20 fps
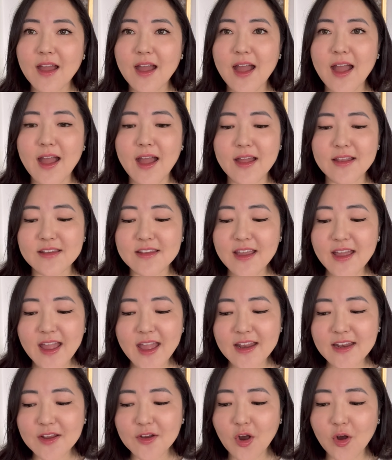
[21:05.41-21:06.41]
And yeah,
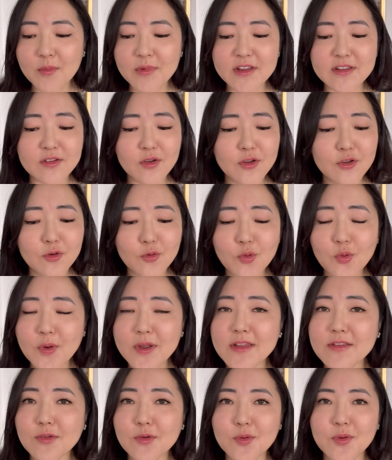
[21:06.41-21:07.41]
any comments, I
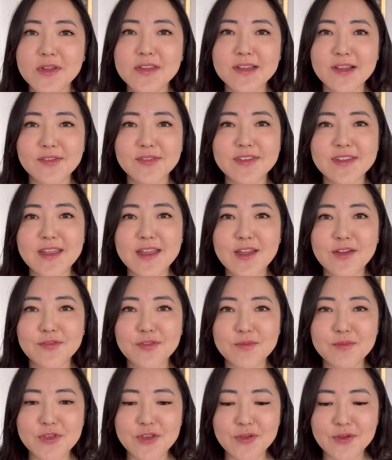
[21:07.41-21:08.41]
always, always love to hear
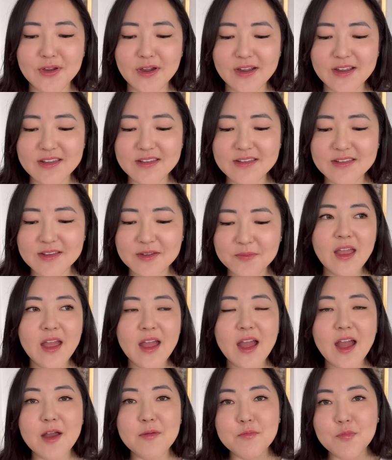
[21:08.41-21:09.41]
from you guys.
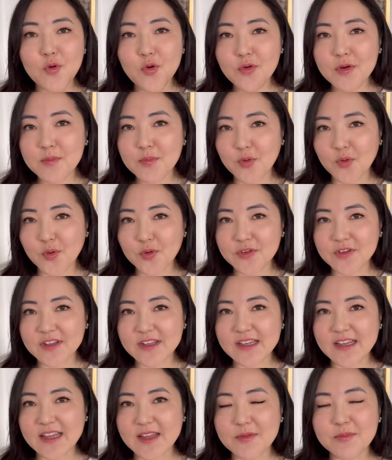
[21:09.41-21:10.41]
And more
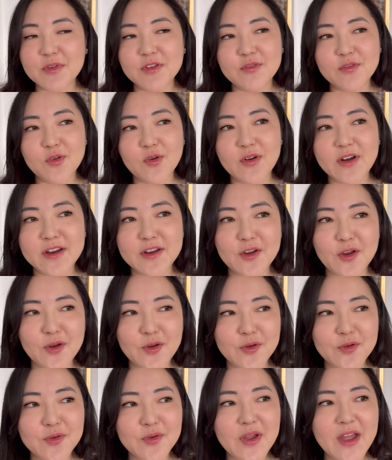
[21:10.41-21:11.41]
importantly, before I
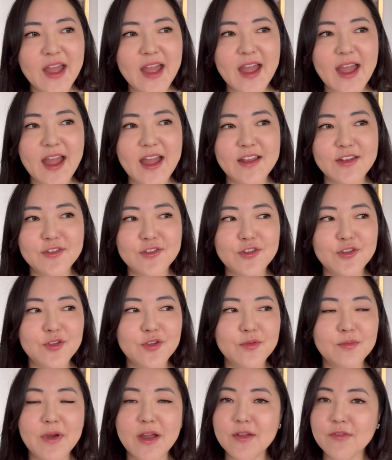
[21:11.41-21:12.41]
go and
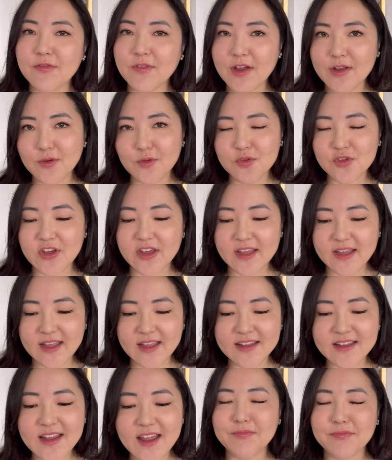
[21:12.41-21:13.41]
do my final
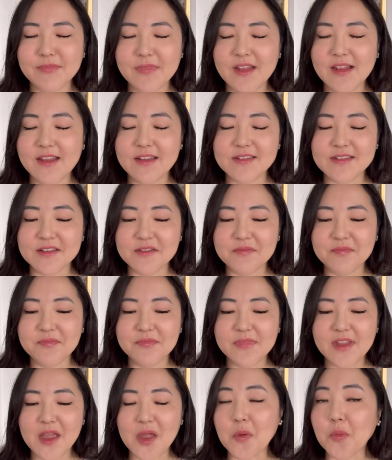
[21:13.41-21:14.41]
check-in, listen,
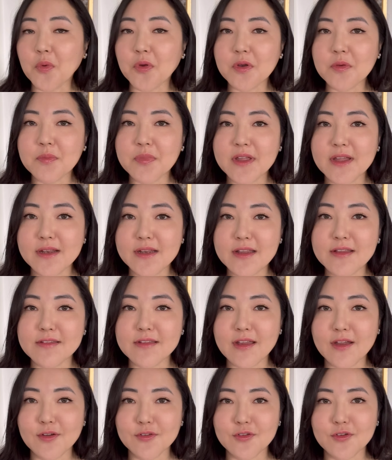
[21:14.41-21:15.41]
it wouldn't be a
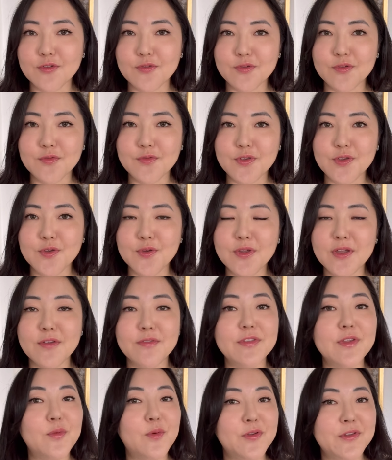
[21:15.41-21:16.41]
Lisa Eldridge review
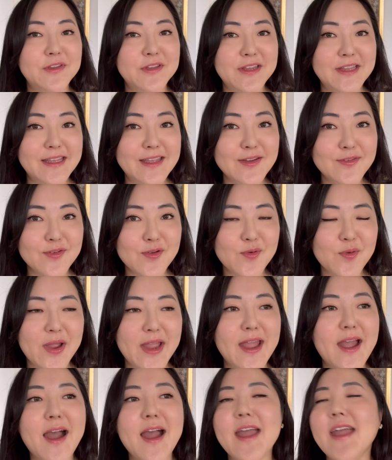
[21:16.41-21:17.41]
if there wasn't a
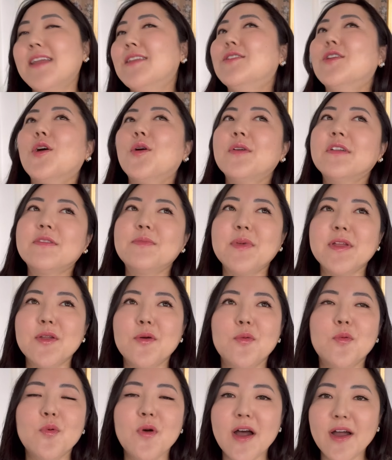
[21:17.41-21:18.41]
giveaway. I know it's been
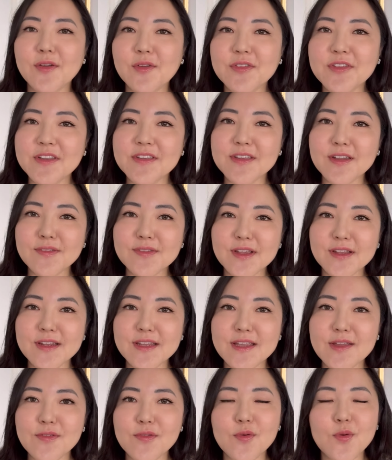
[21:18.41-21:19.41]
a while since I've done a
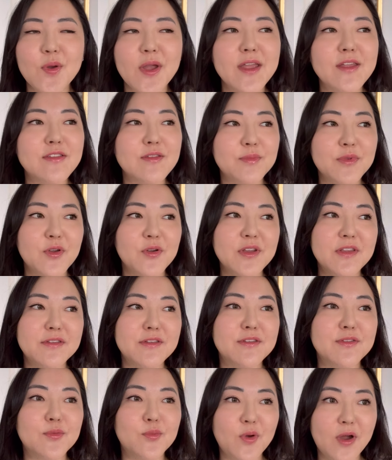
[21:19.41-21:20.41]
giveaway. To be honest,
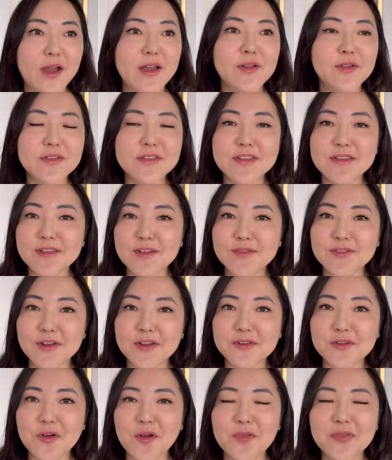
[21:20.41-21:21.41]
it's a while since I've
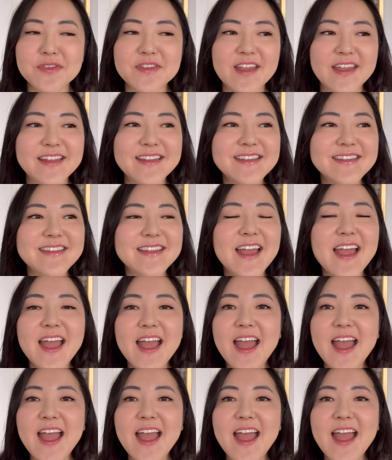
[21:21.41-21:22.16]
done content.